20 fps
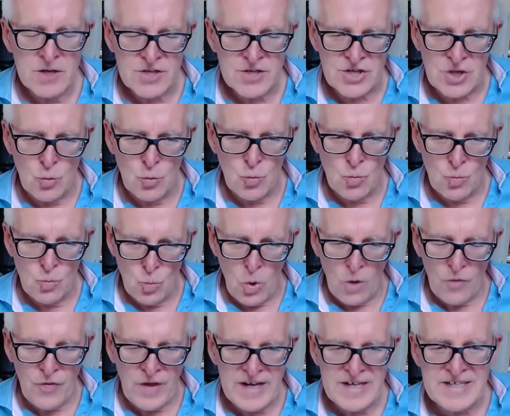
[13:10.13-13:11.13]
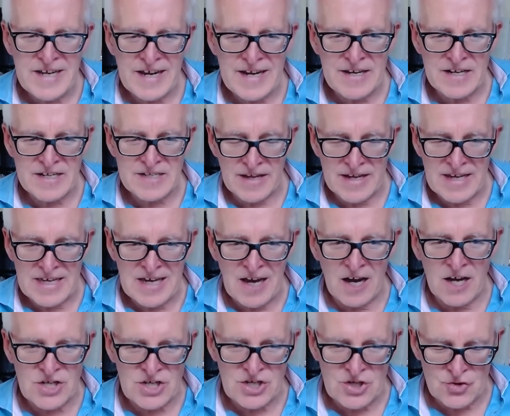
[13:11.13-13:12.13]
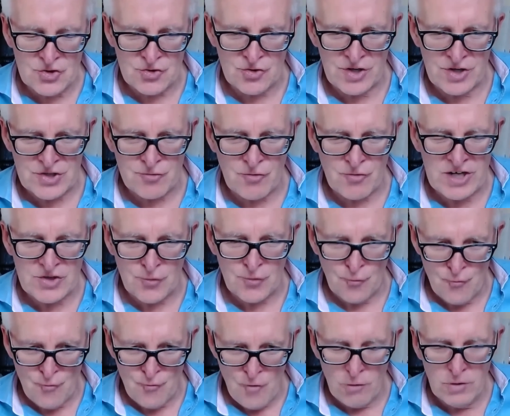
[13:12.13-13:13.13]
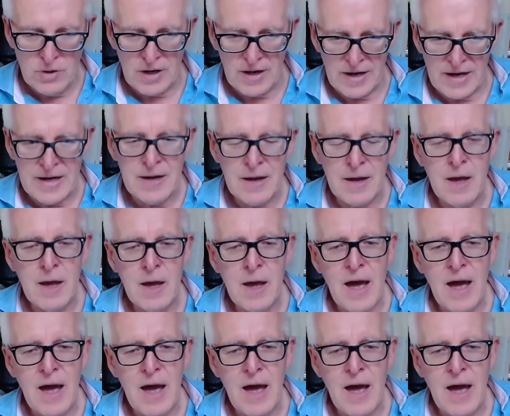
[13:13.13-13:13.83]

So what they did is they cut interest rates wrongly.